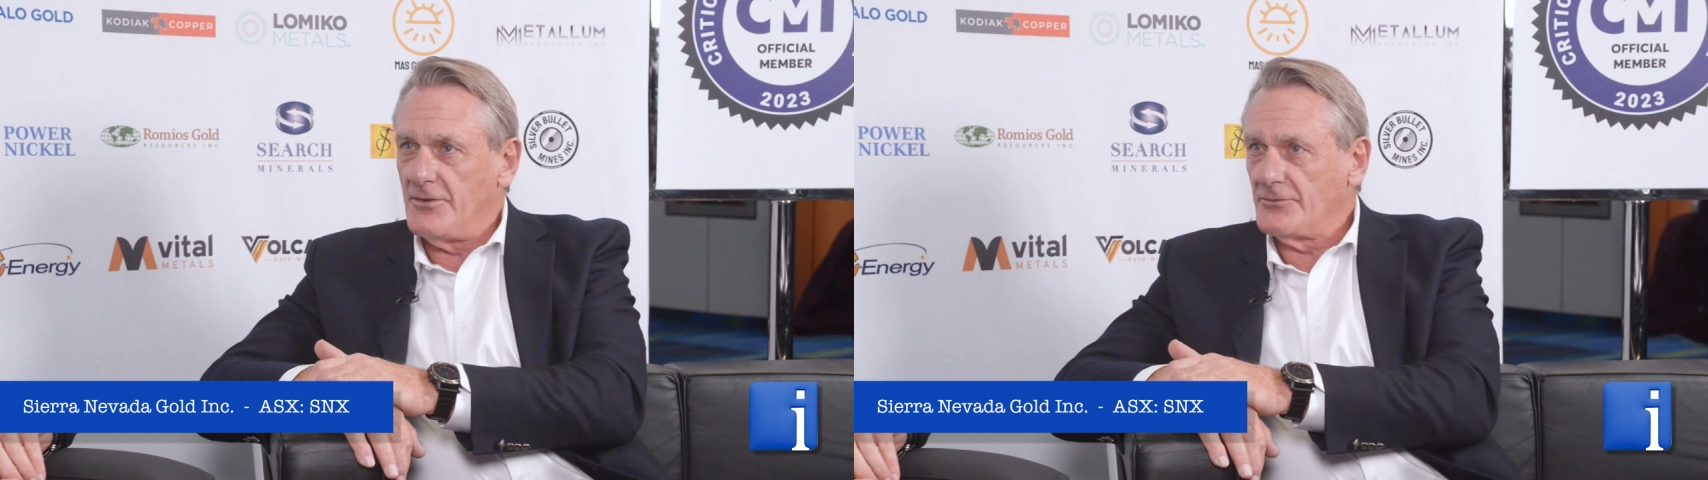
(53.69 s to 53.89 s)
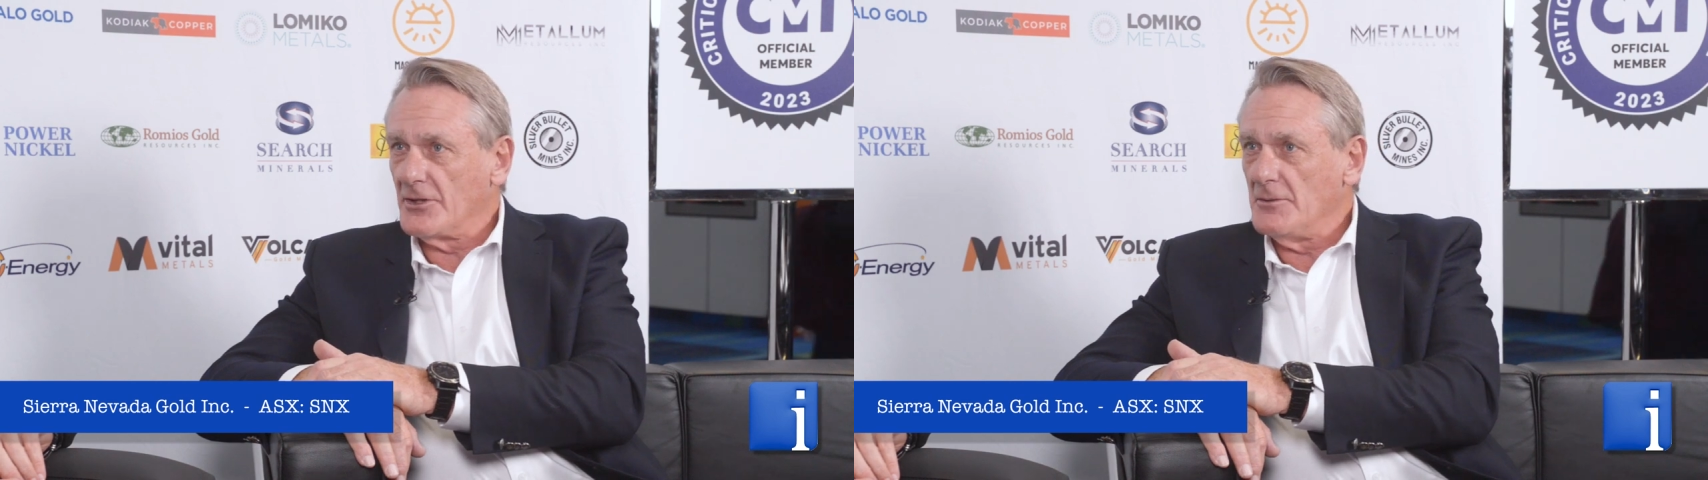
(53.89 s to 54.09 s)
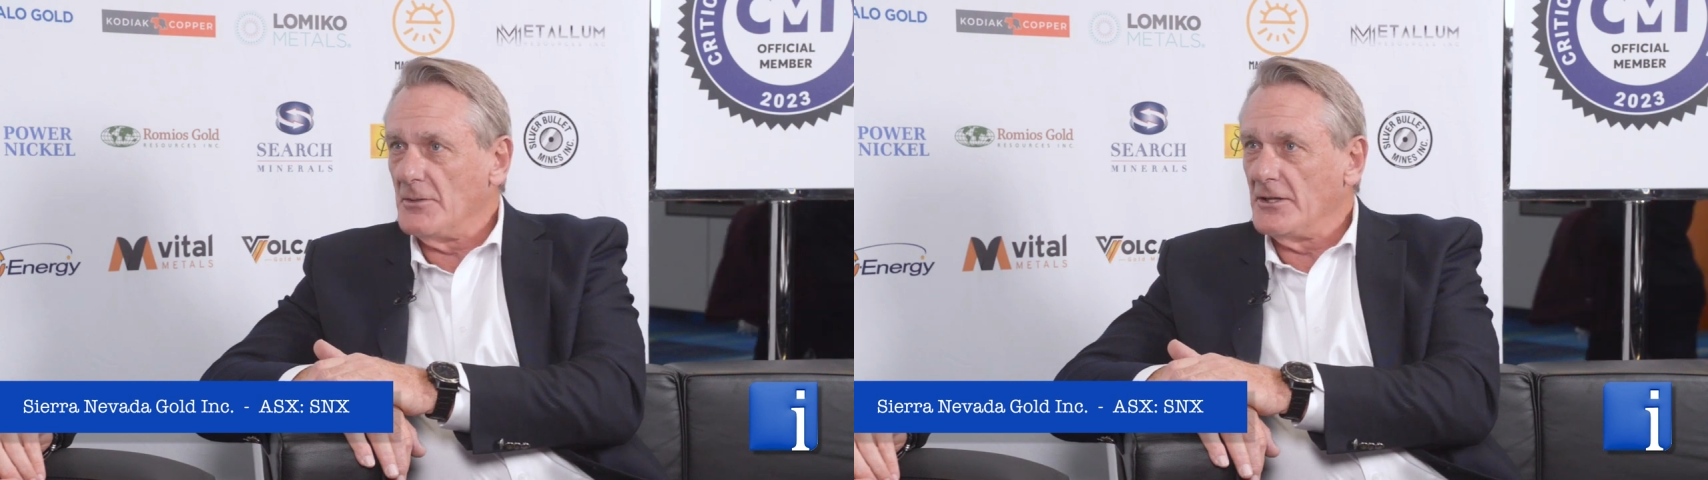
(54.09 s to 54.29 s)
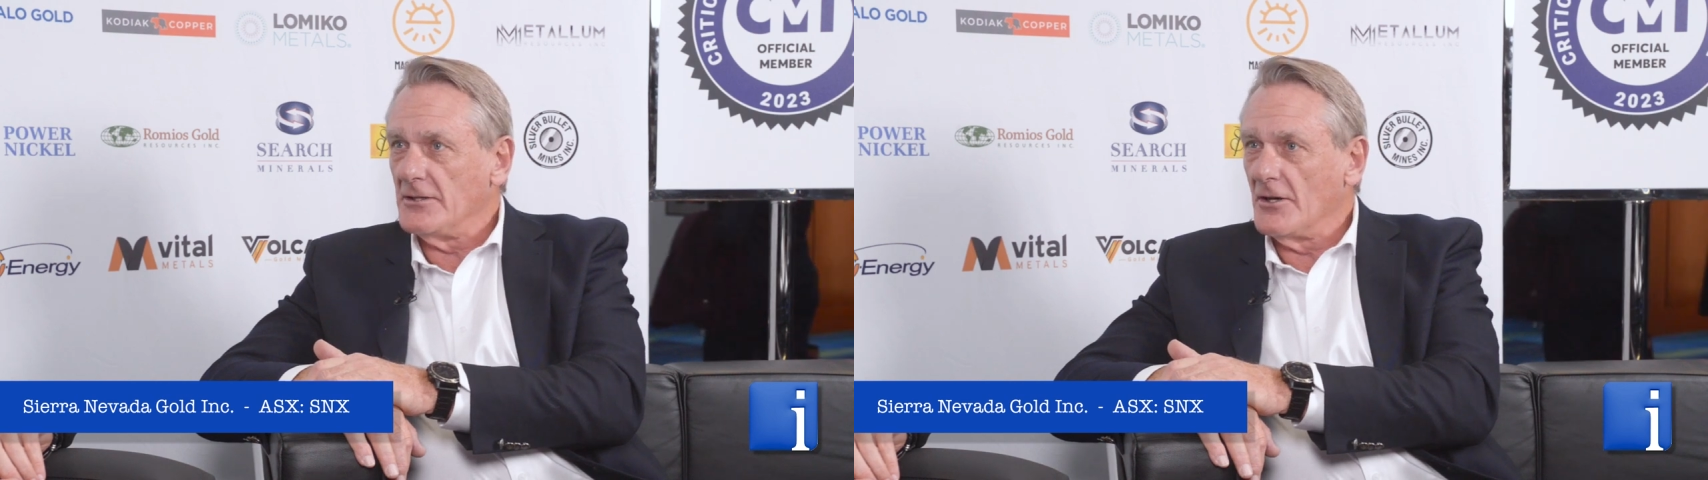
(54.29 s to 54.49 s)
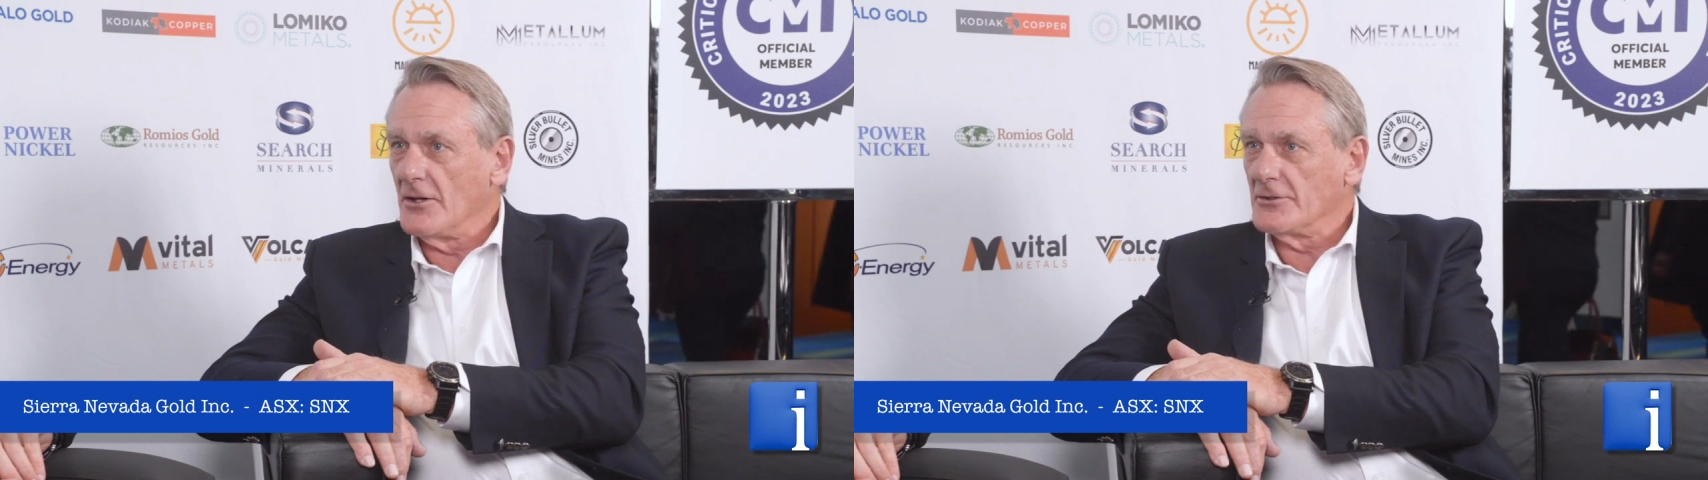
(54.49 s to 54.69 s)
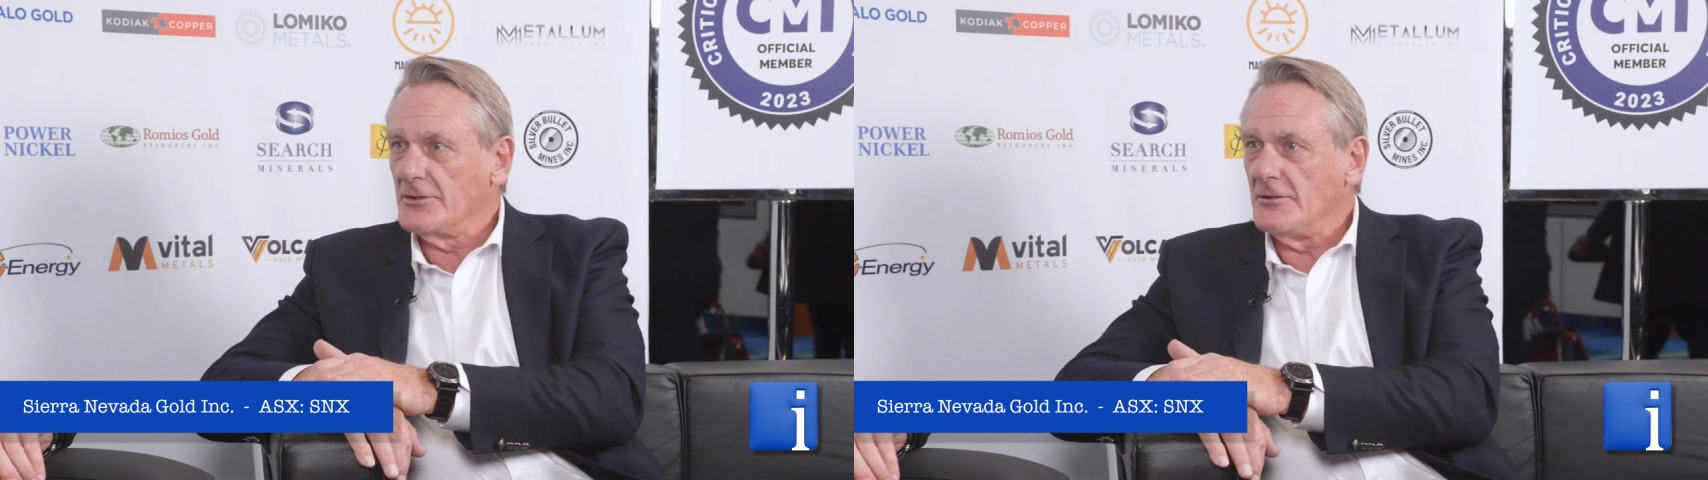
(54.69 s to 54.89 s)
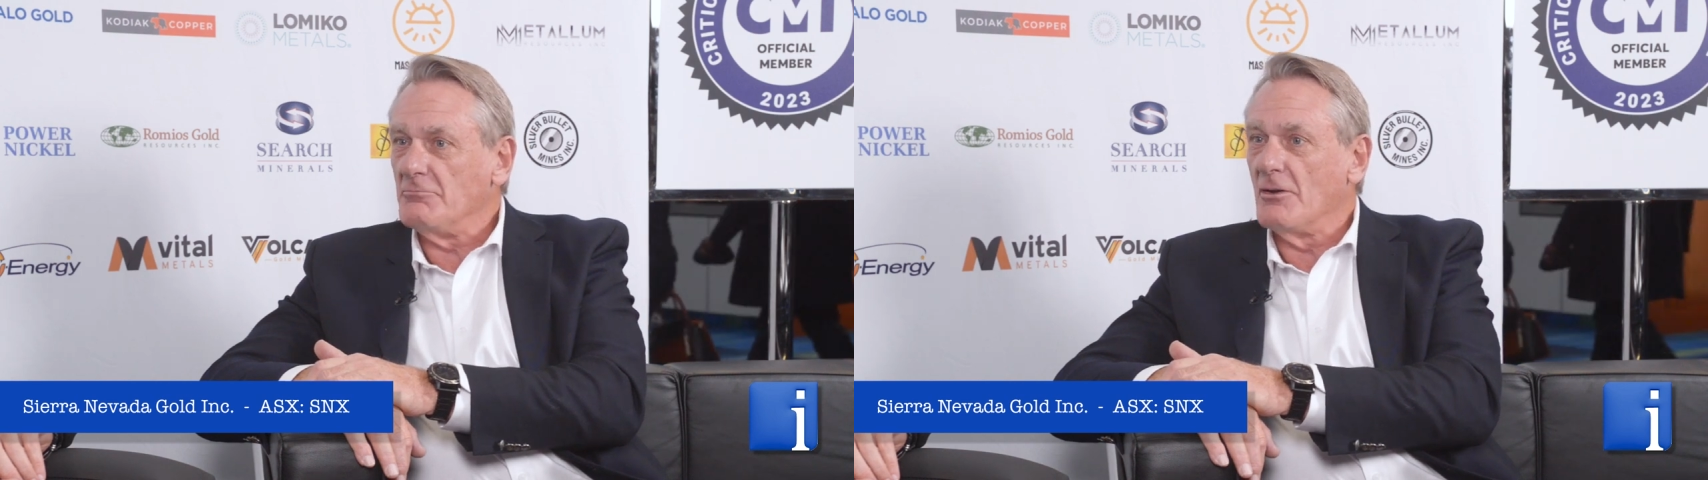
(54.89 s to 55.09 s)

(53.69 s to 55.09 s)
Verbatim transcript: 15 million dollars in